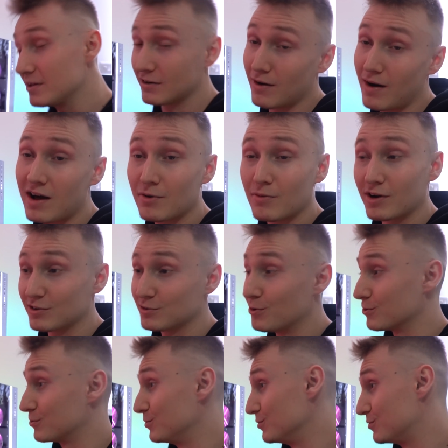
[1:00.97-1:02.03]
you know, I don't want to
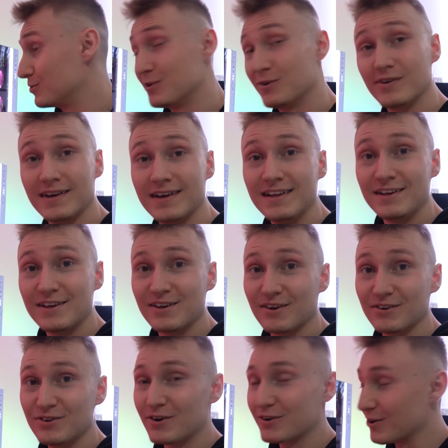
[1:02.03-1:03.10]
talk too soon, you
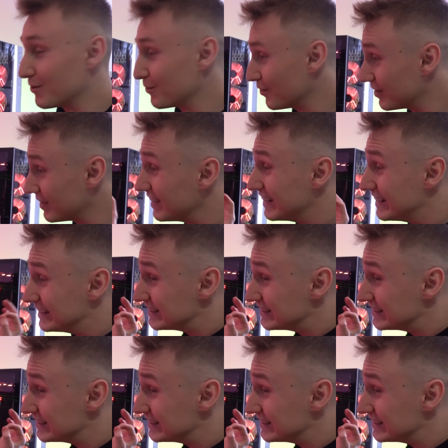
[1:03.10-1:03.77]
know, knock on wood,